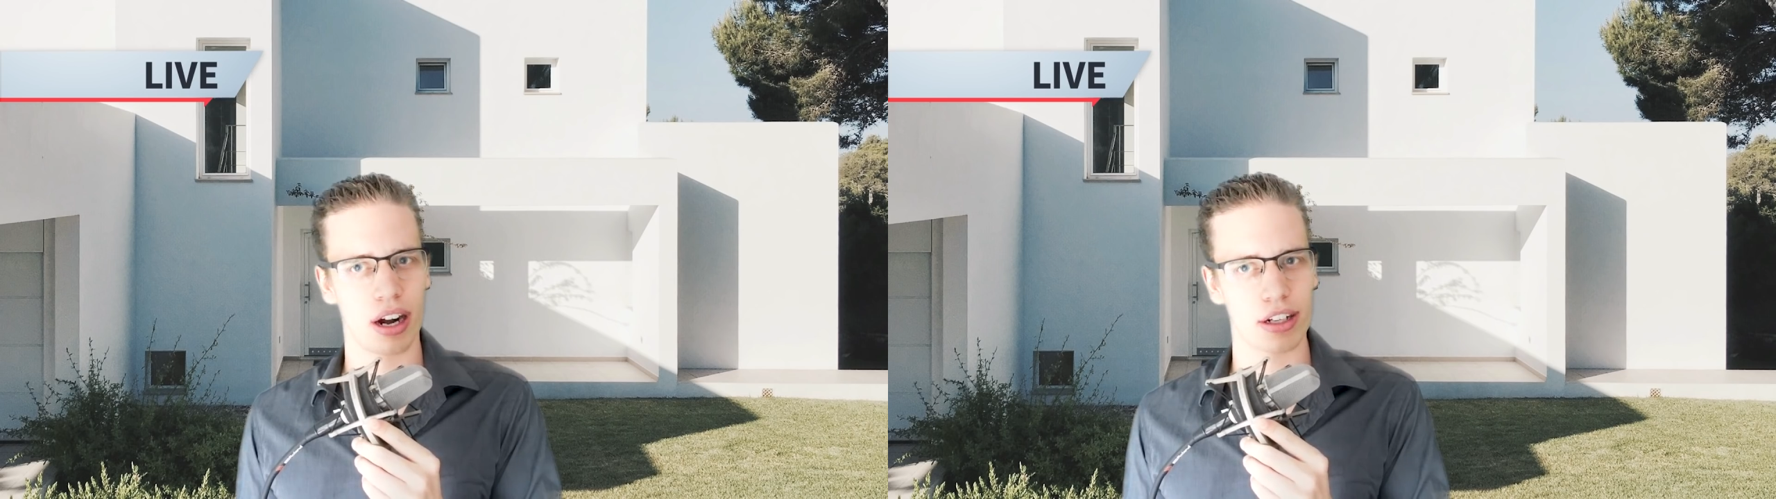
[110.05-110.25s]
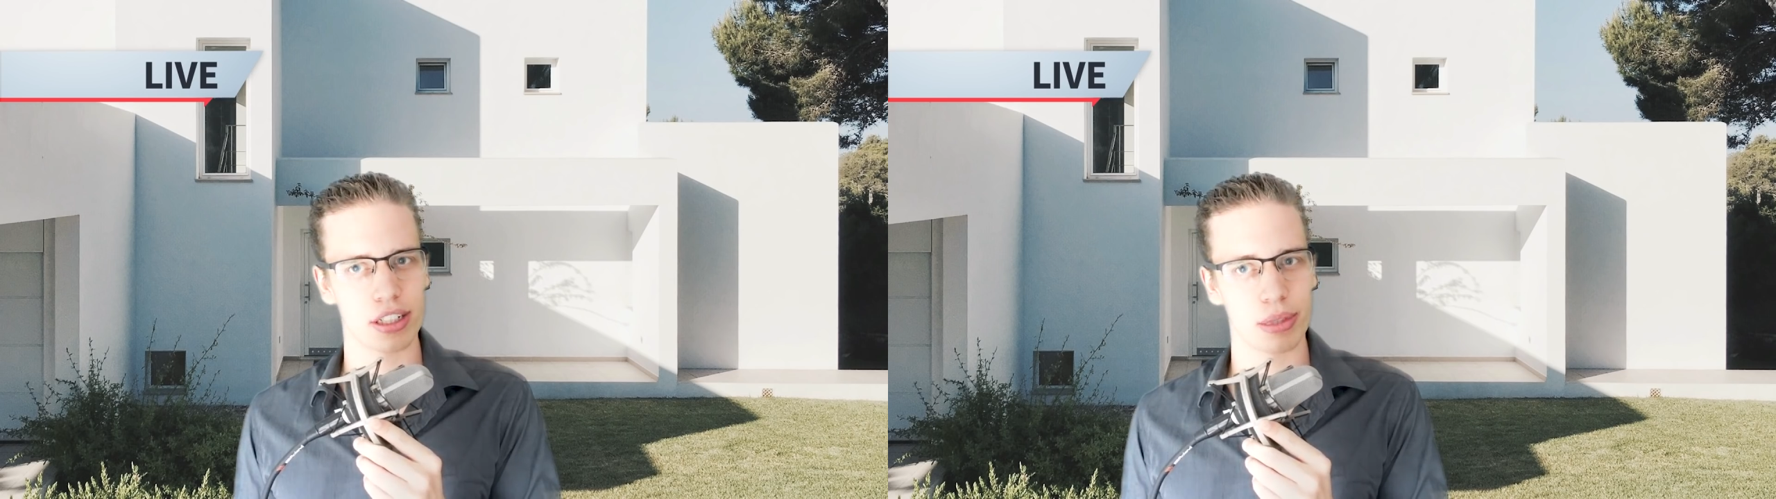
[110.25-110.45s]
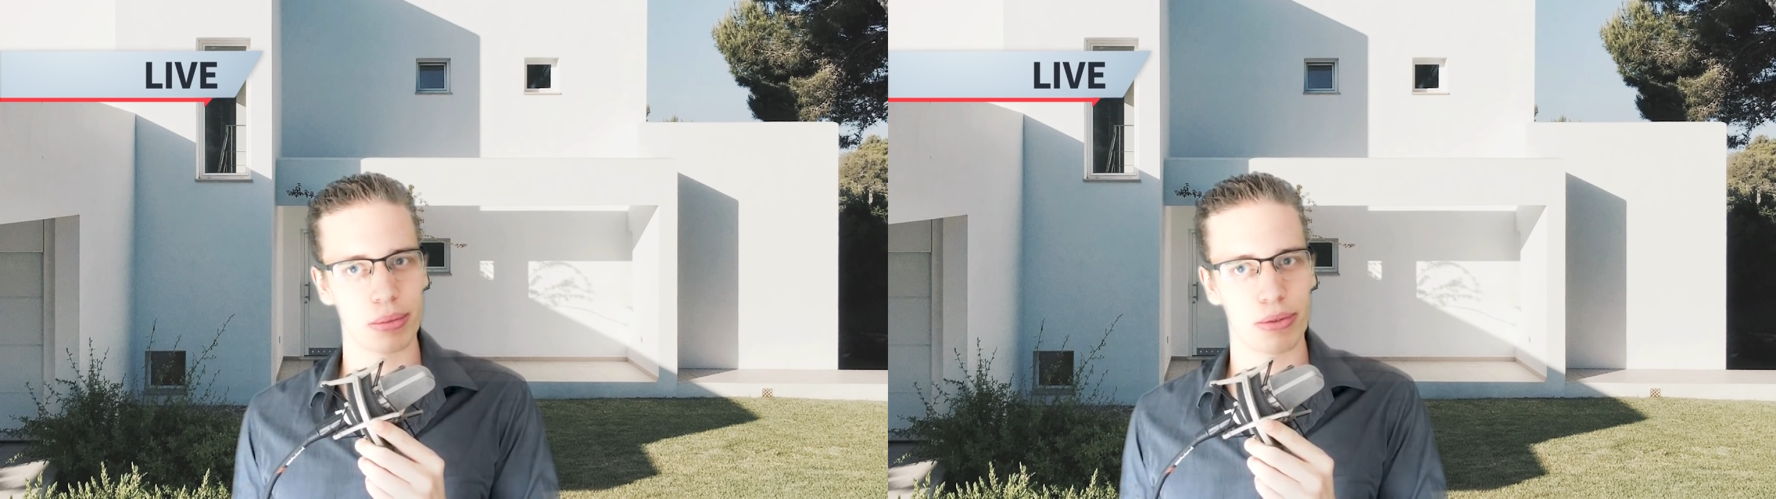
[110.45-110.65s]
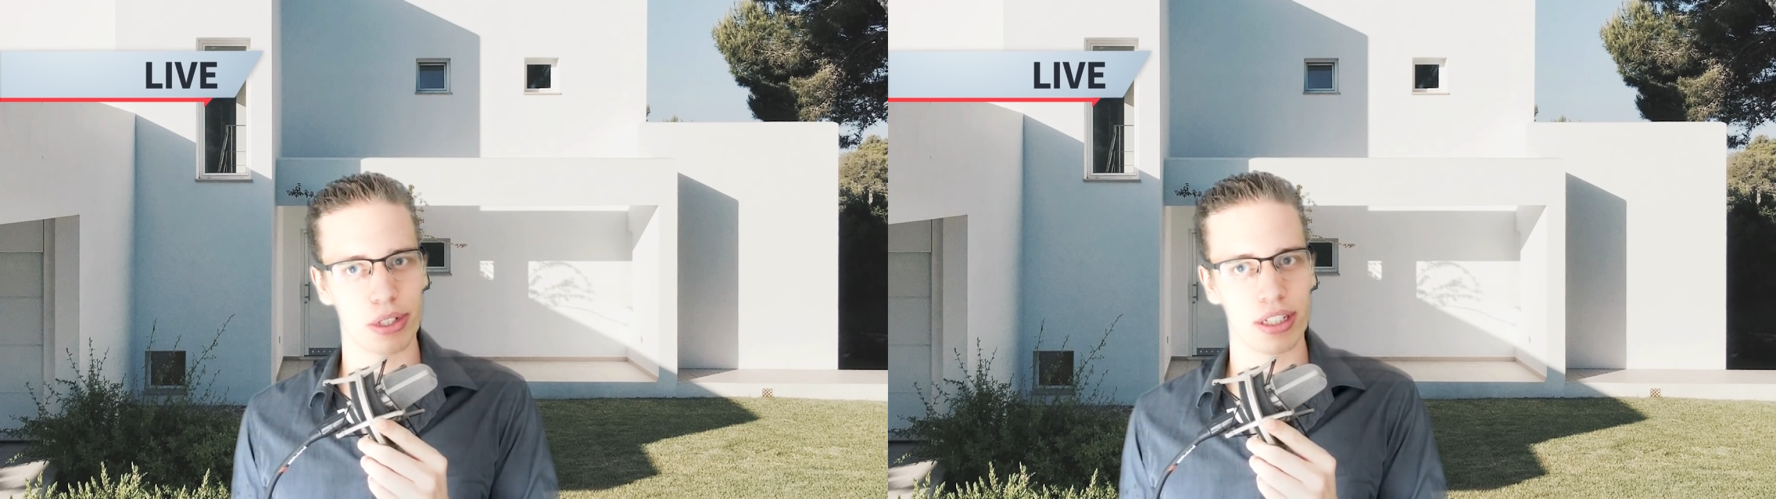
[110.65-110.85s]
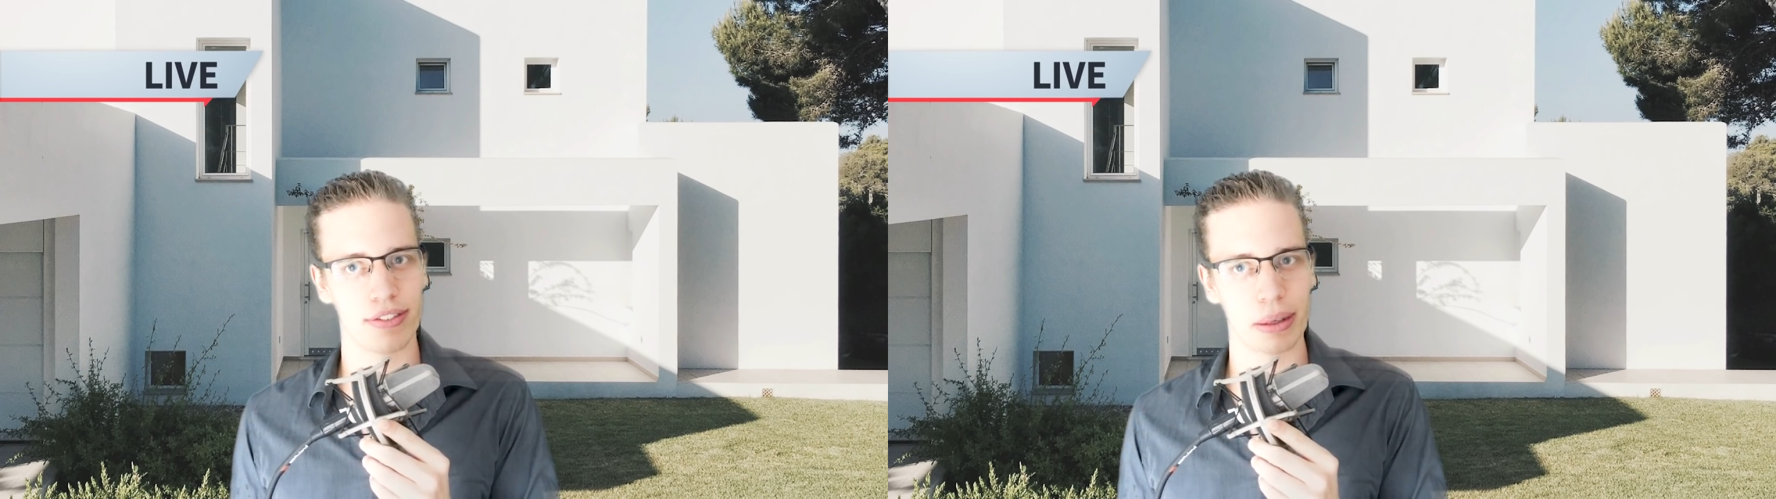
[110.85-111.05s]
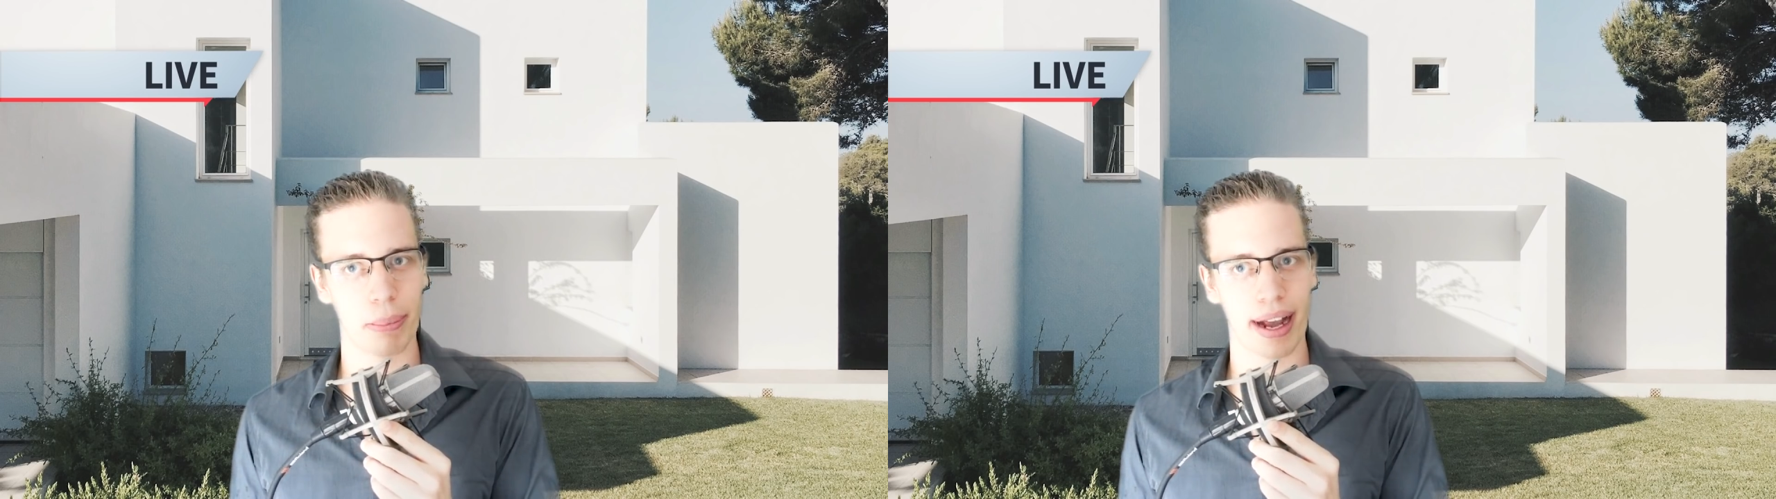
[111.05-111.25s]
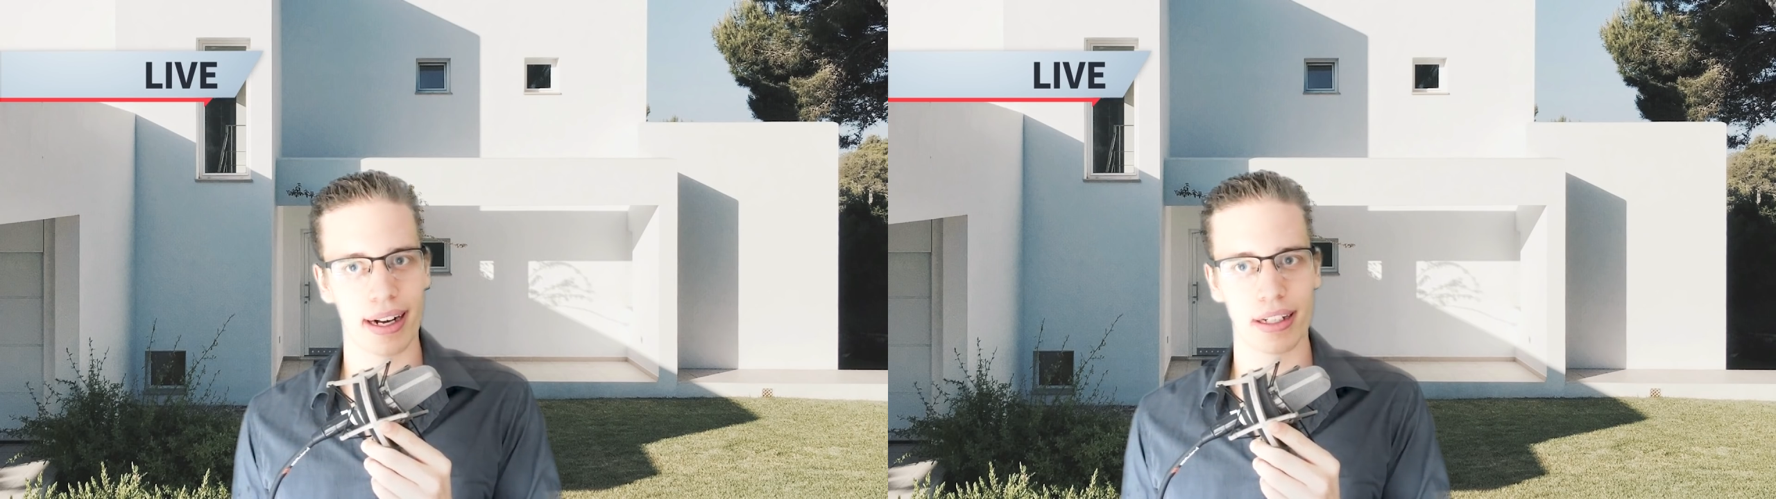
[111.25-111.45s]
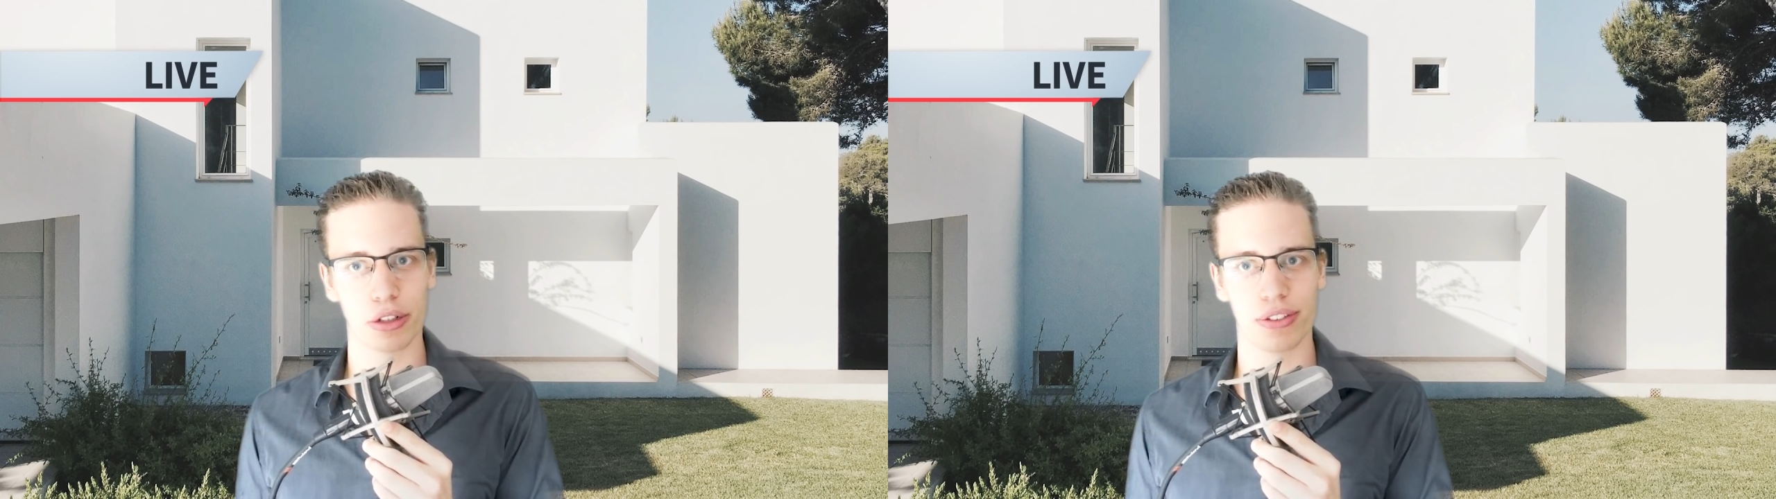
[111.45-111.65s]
Harstem has been receiving backlash